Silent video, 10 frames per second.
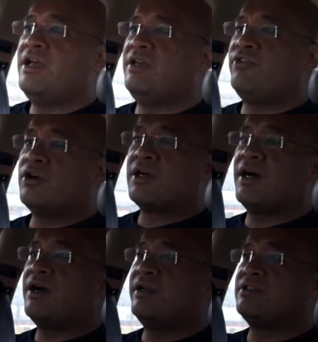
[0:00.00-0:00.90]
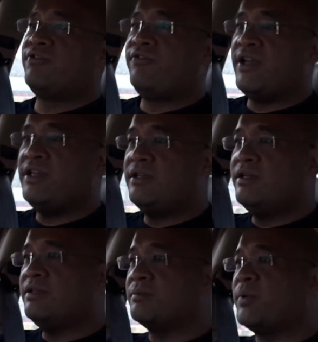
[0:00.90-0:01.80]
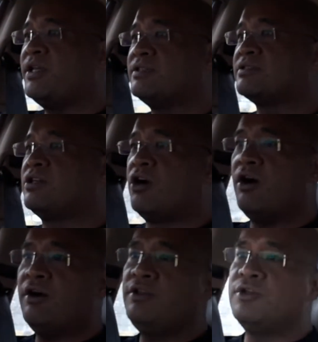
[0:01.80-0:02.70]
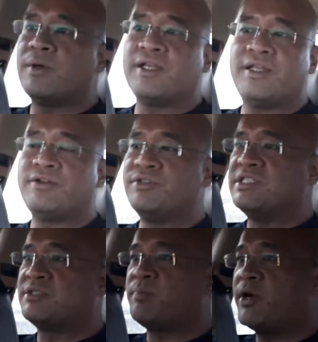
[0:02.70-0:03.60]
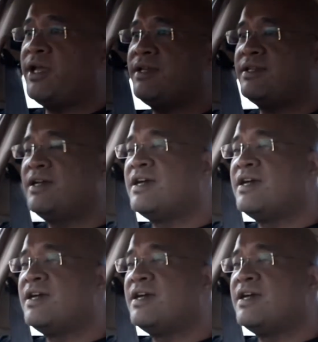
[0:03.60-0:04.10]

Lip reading: if your car is faded, the paint is gone, you want to get it resprayed,